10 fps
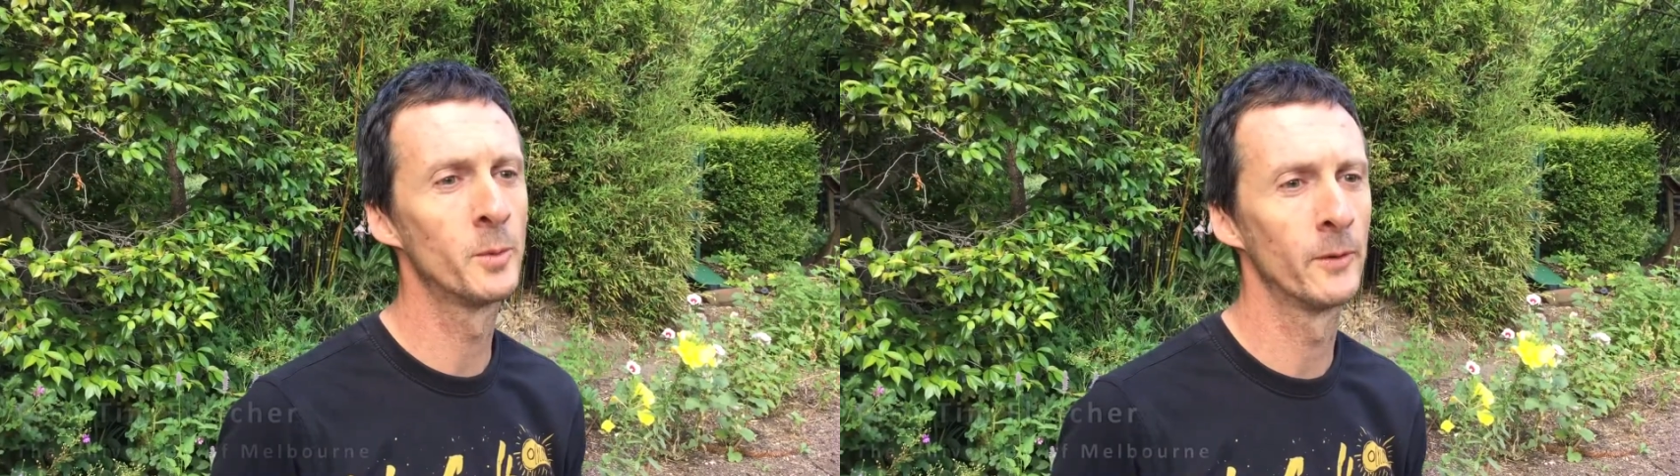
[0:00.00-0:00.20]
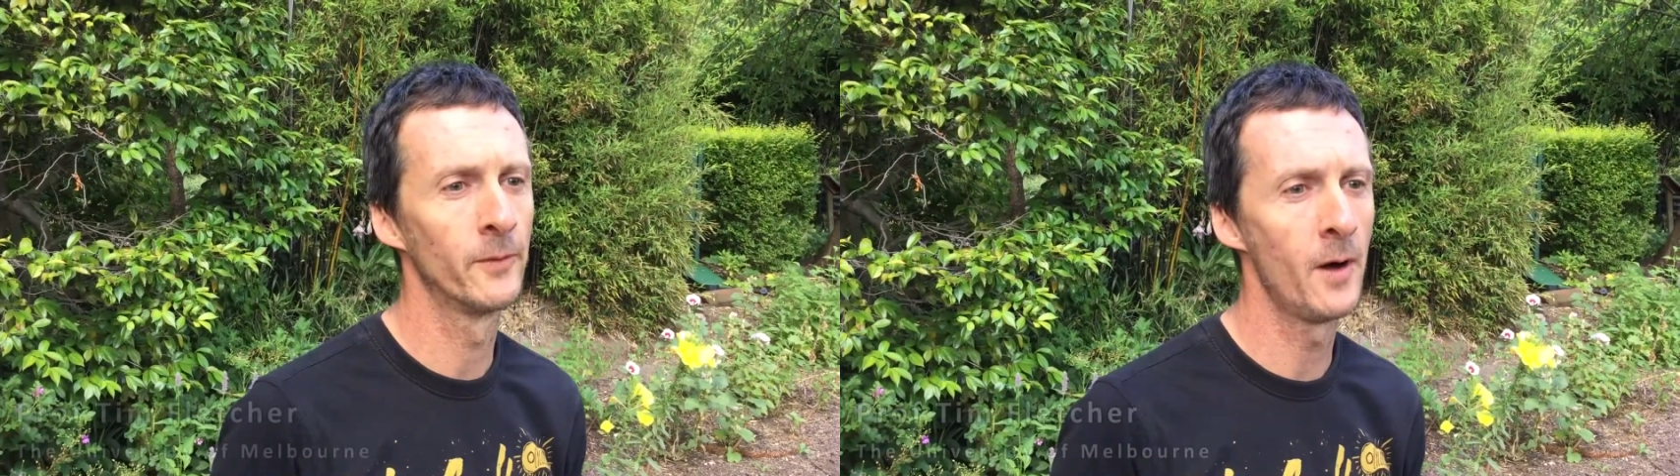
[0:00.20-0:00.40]

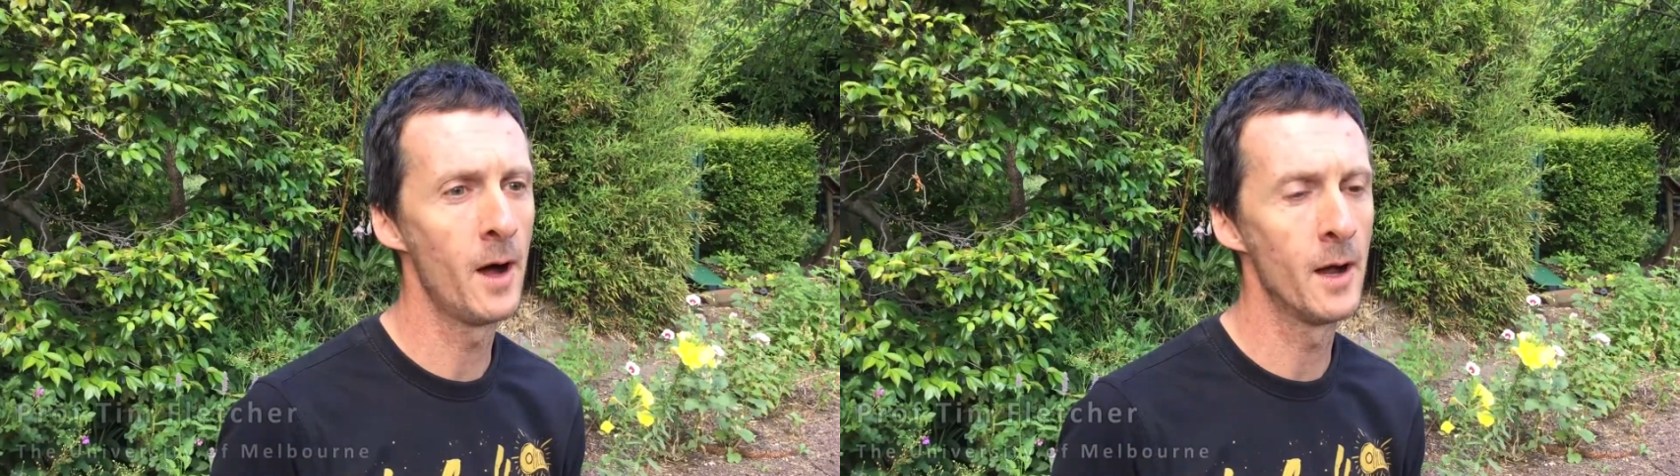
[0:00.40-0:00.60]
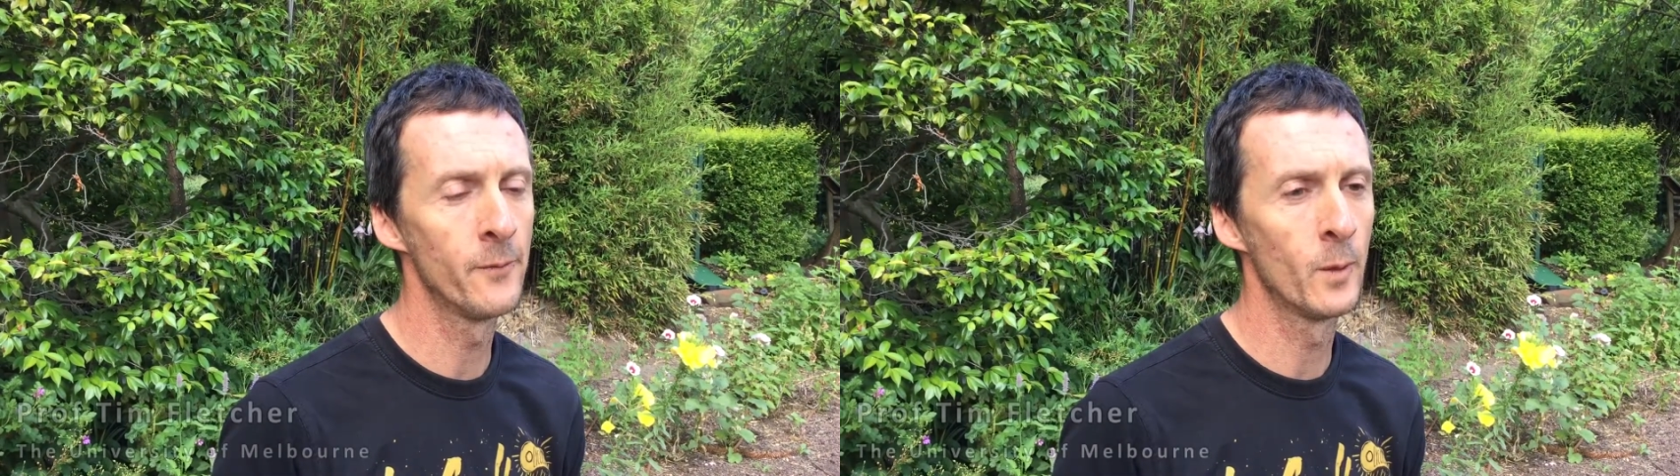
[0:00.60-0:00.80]

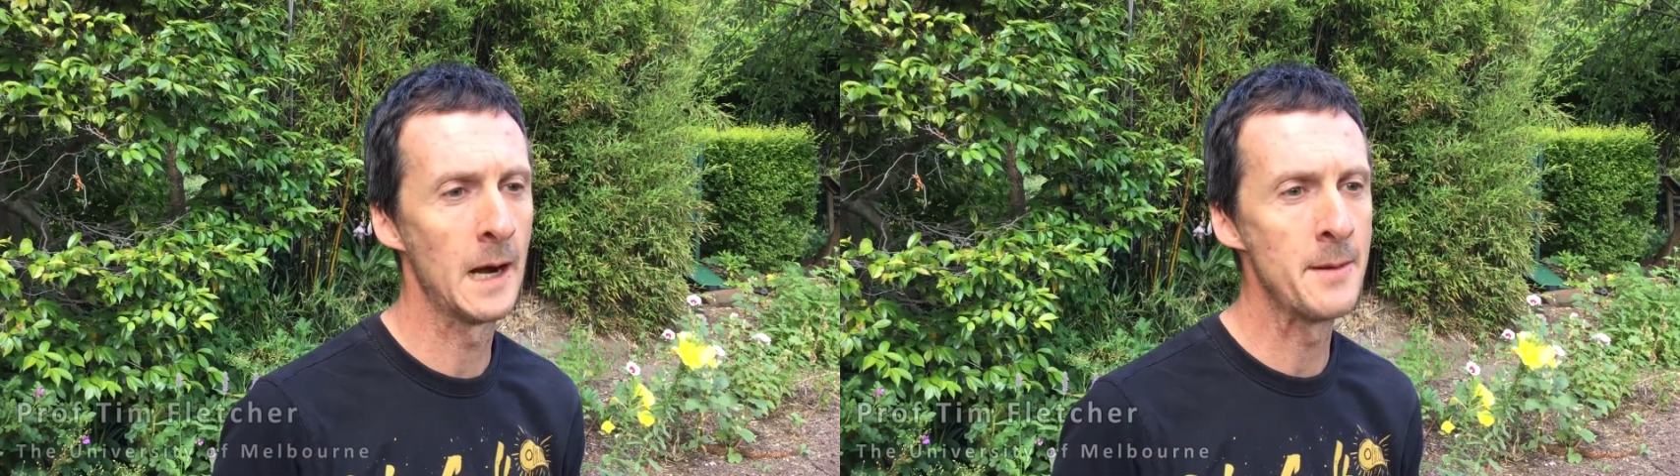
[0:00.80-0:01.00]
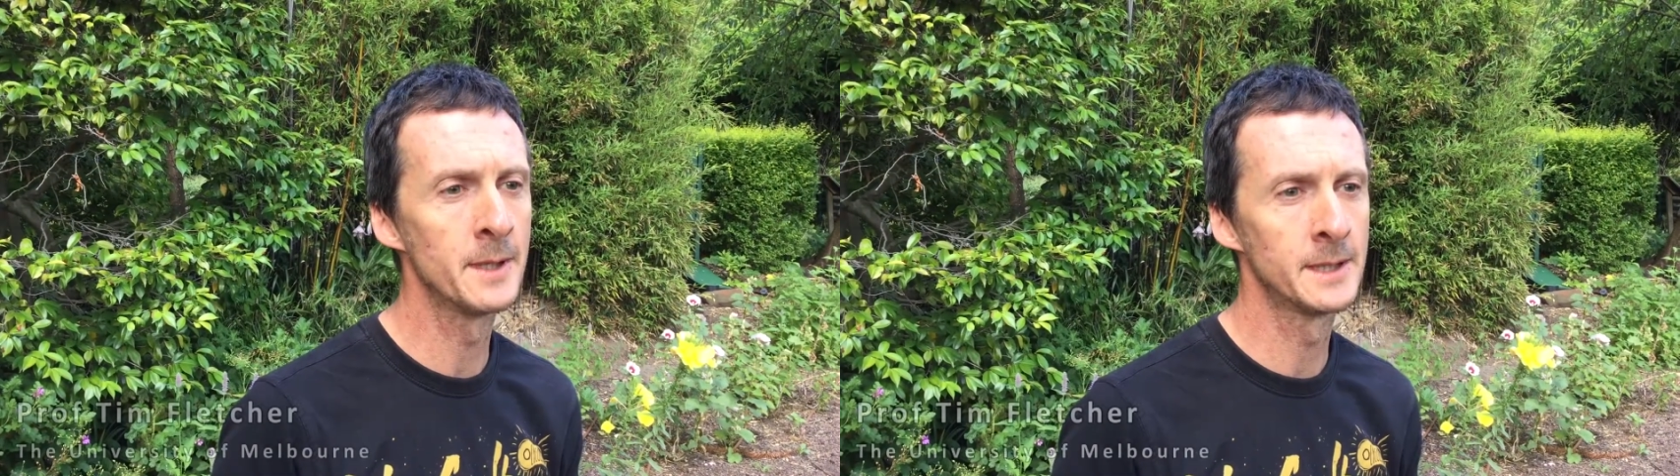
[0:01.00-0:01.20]
2.5, we're
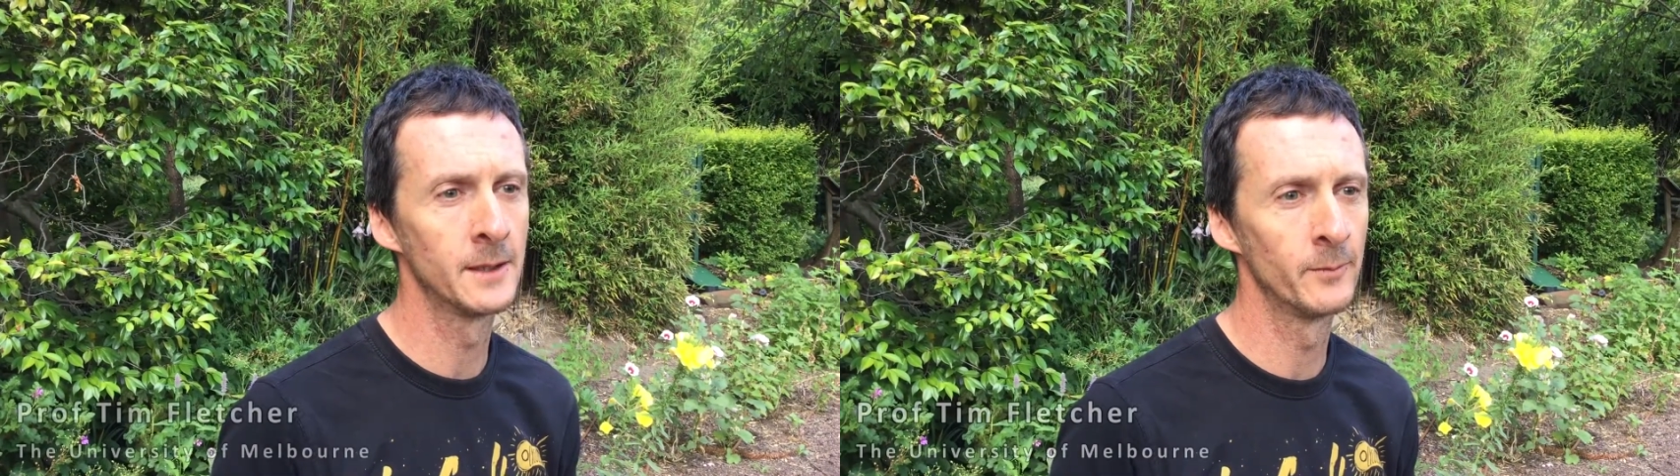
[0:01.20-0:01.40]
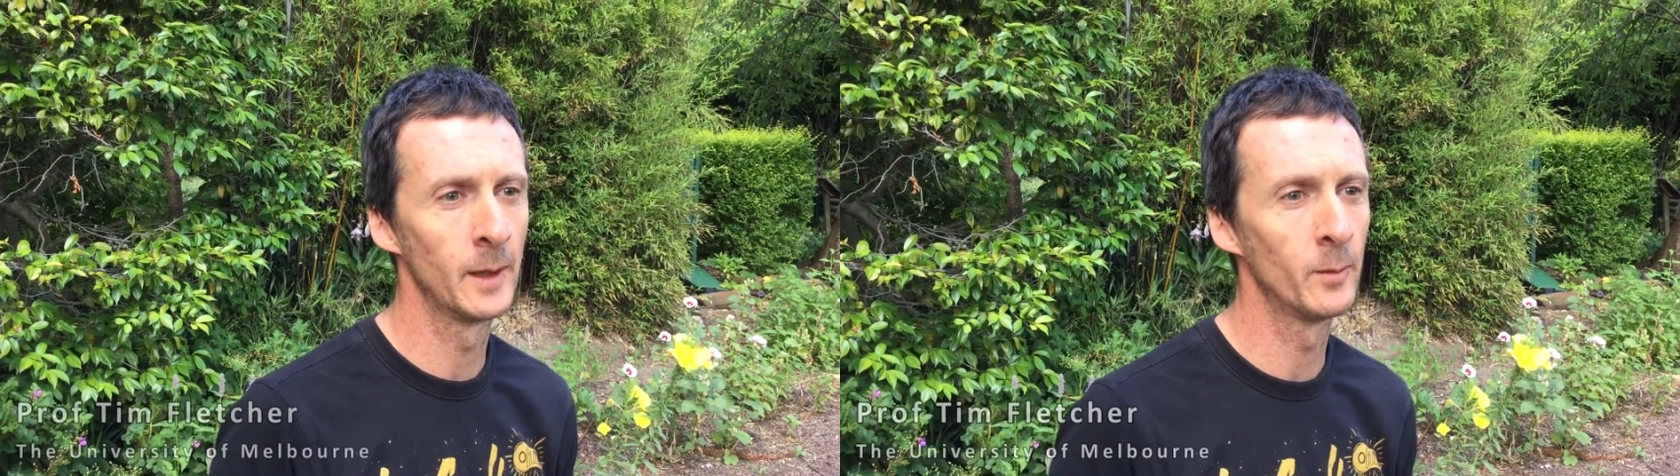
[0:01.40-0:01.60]
aiming to
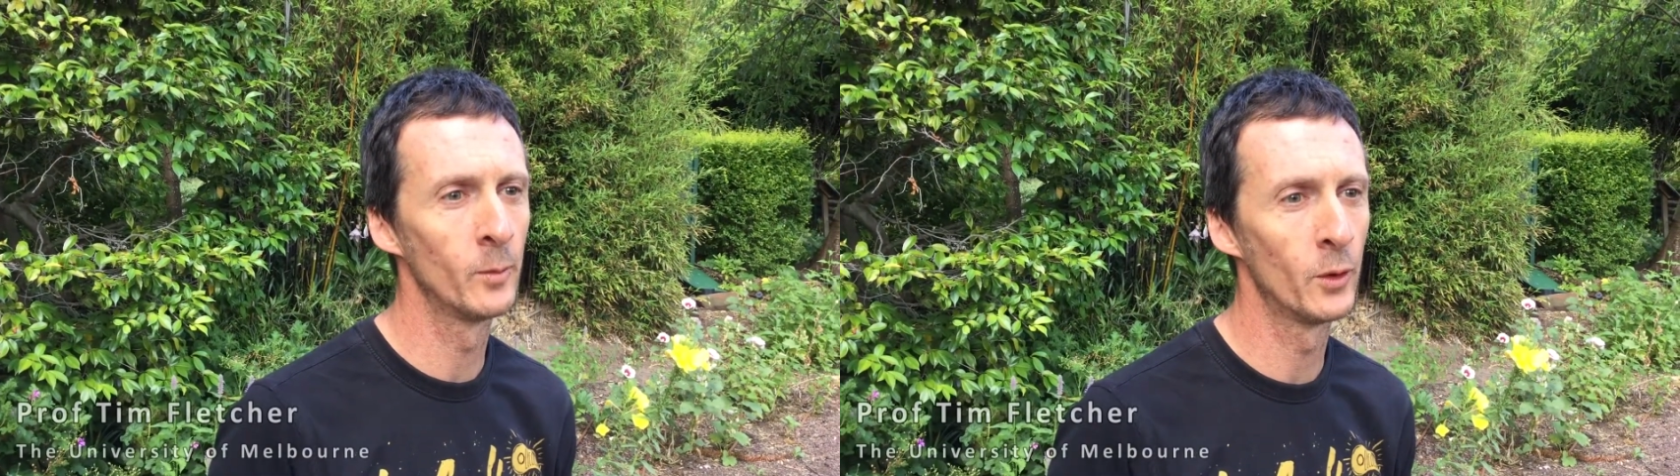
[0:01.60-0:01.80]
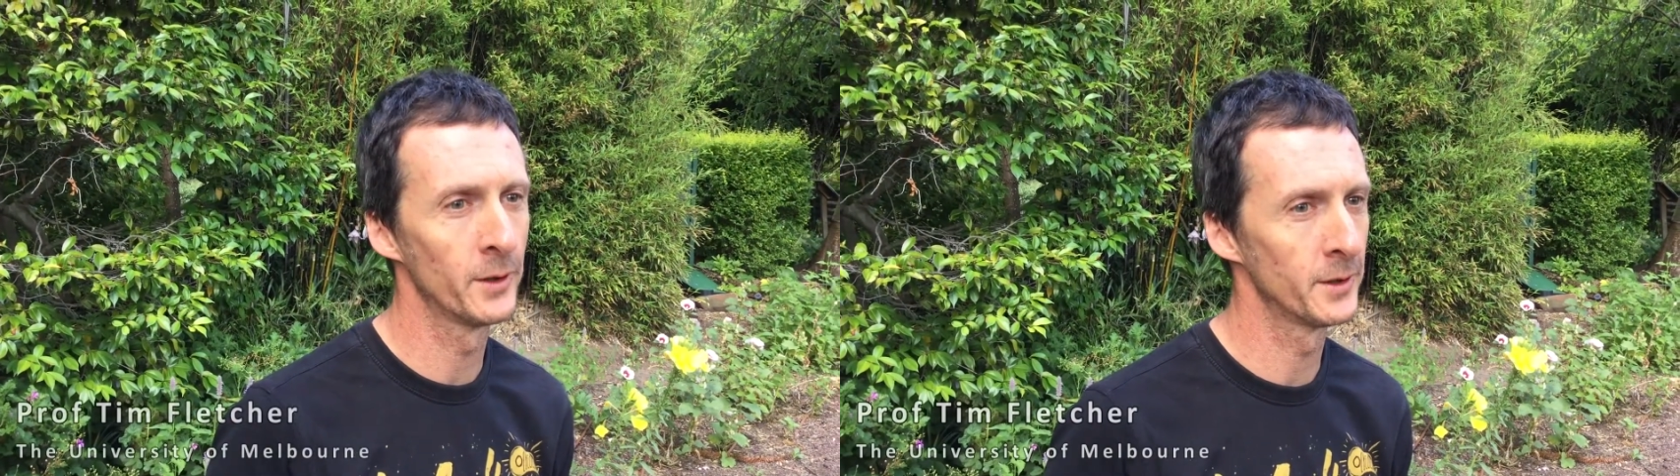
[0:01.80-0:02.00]
give
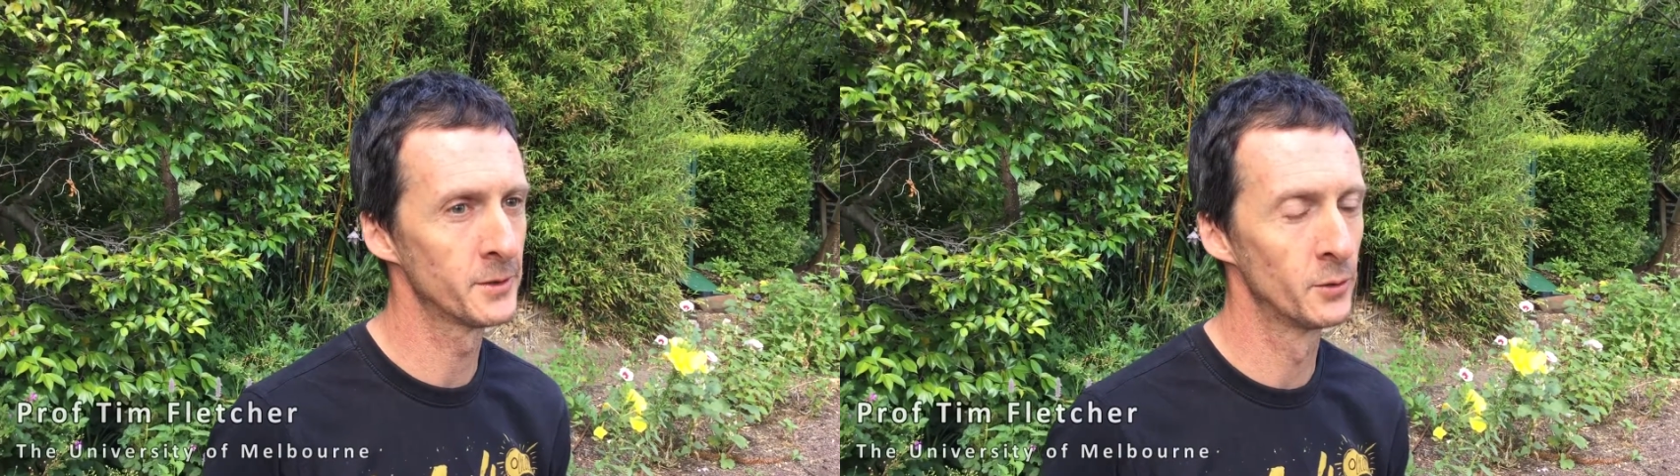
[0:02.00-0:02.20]
Melbourne Water the